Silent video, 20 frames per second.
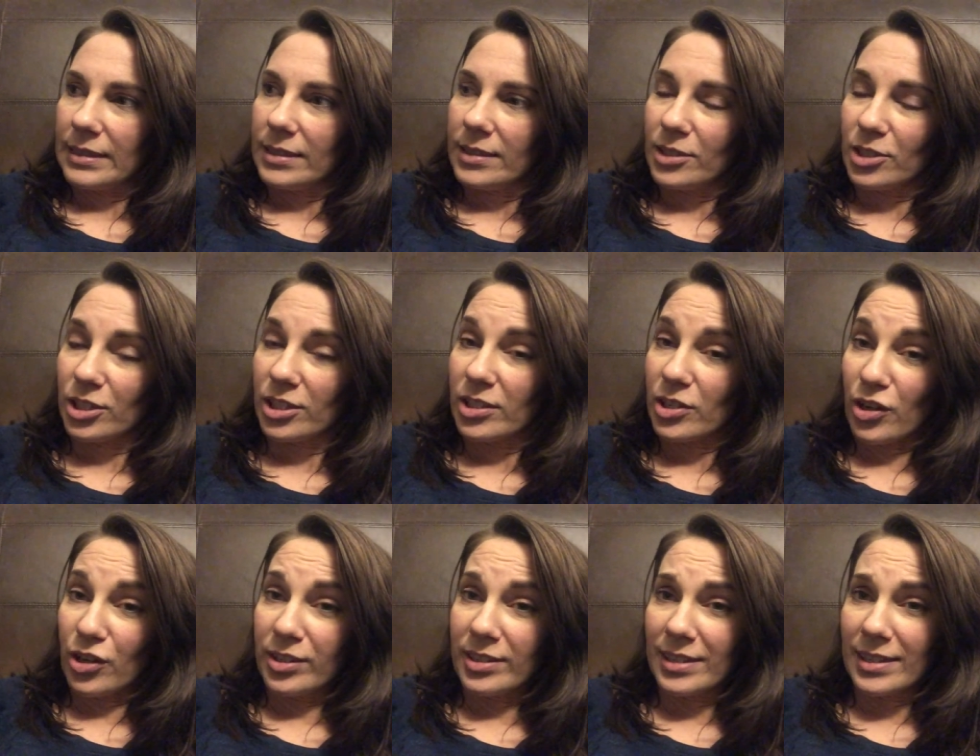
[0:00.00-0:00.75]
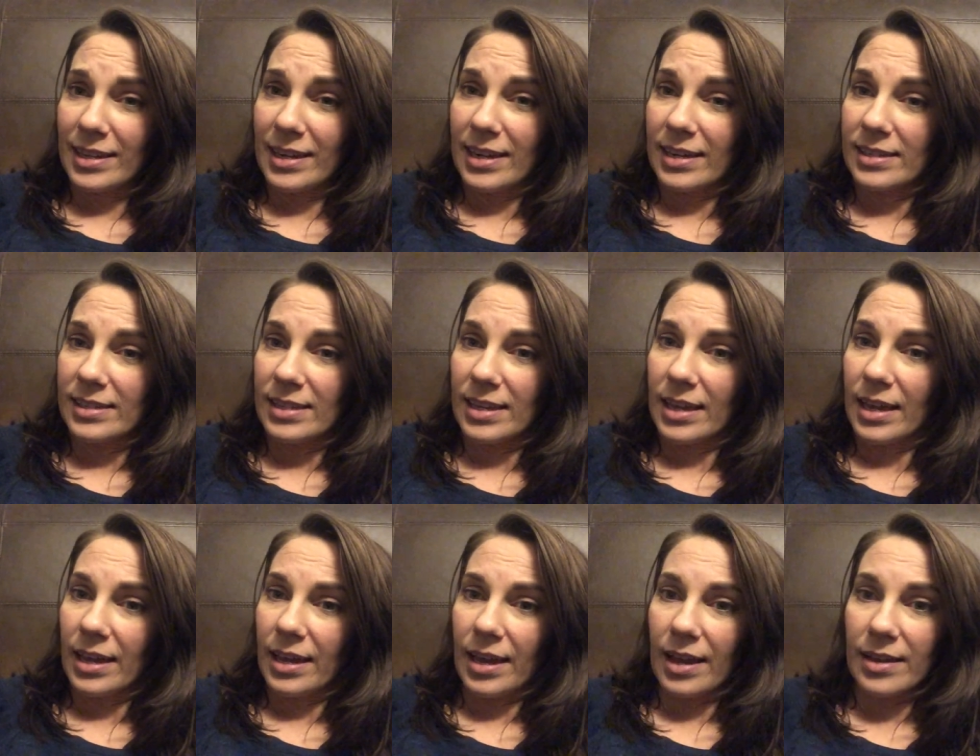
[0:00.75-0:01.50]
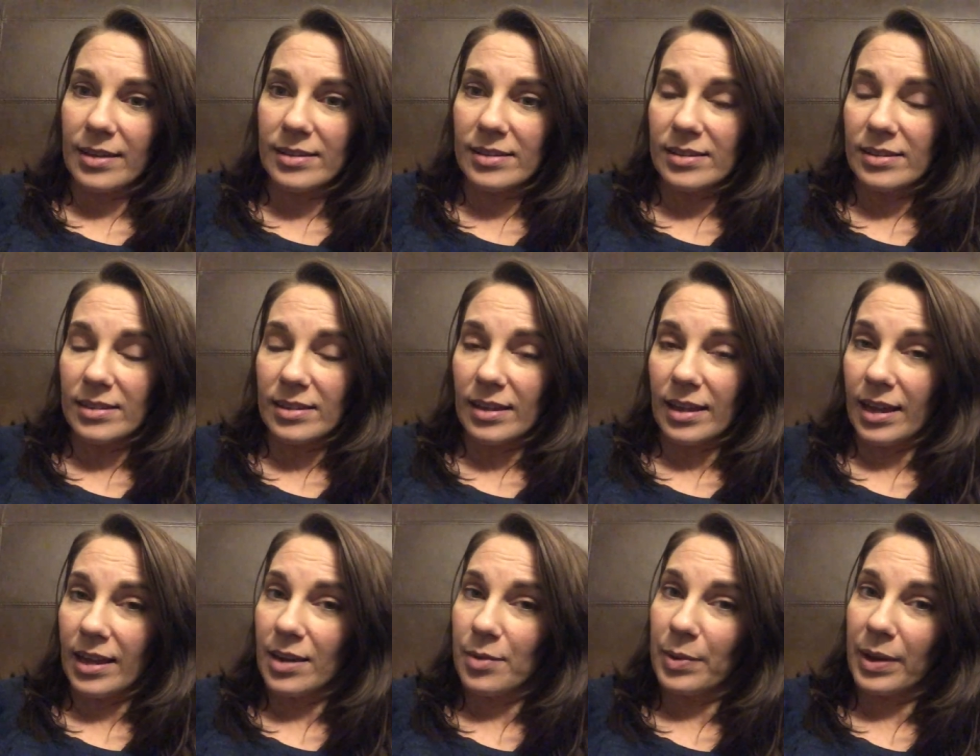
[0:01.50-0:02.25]
just on to the next thing, I guess.
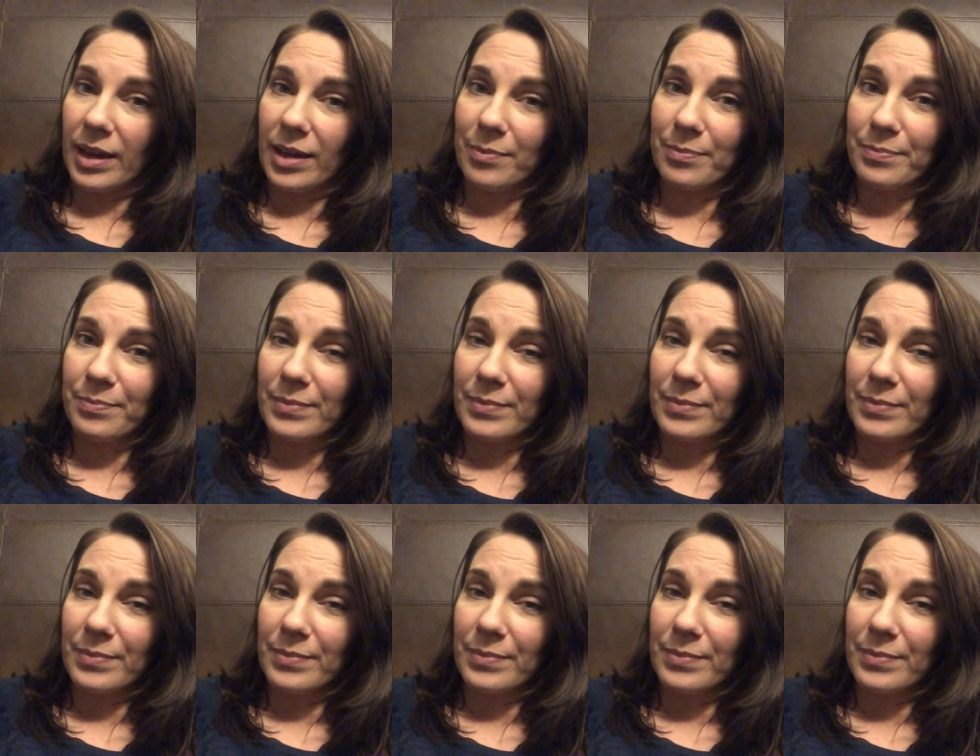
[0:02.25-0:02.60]
Anyway,